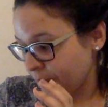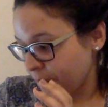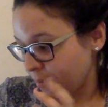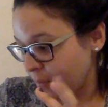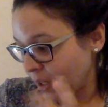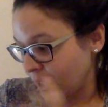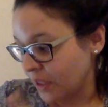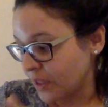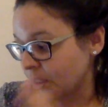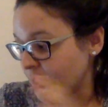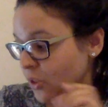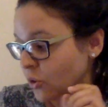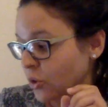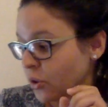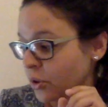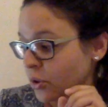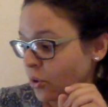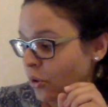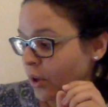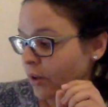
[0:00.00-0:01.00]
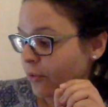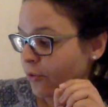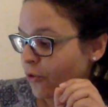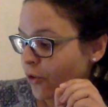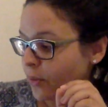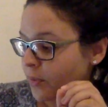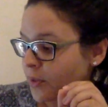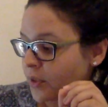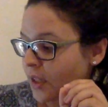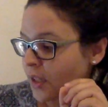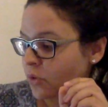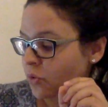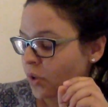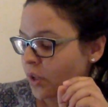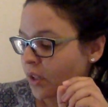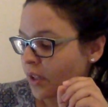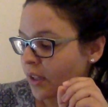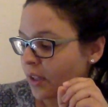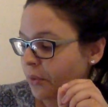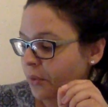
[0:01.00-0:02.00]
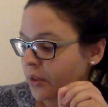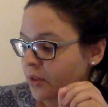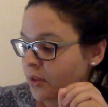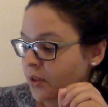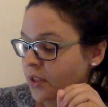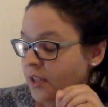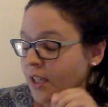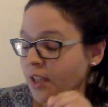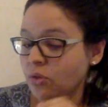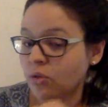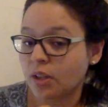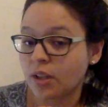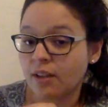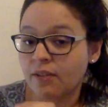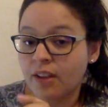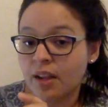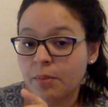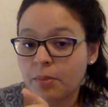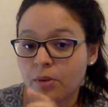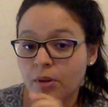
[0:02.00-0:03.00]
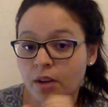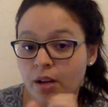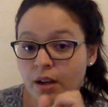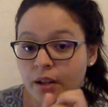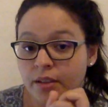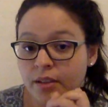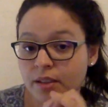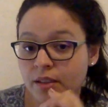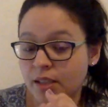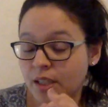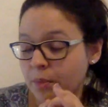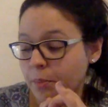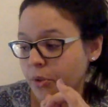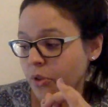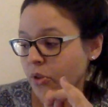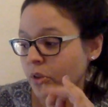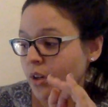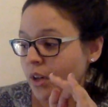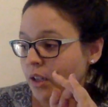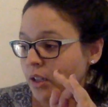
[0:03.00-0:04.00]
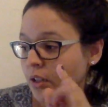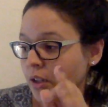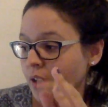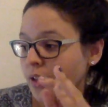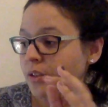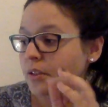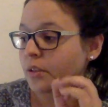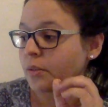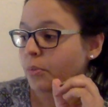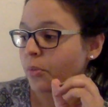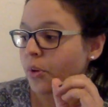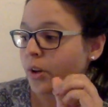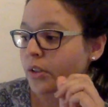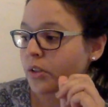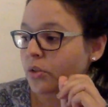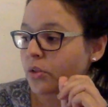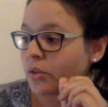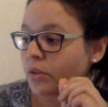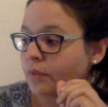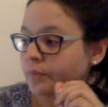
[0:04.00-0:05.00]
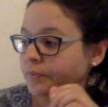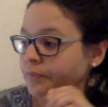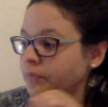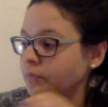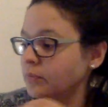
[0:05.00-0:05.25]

Because it's going from saturated liquid to saturated vapor at constant temperature and constant pressure.